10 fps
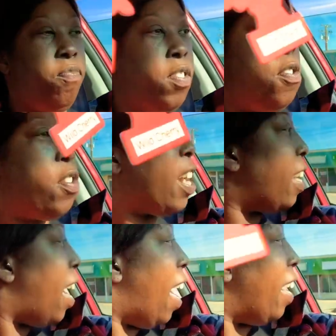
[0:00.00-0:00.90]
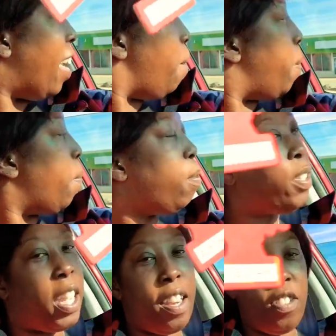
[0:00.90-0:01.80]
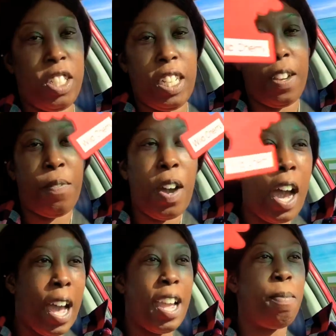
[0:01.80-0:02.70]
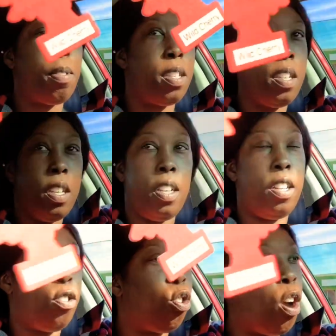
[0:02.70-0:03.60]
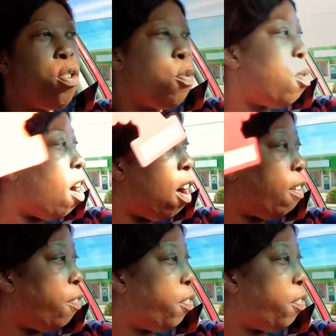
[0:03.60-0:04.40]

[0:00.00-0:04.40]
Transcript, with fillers: You cannot let people's energy and vibes throw you off.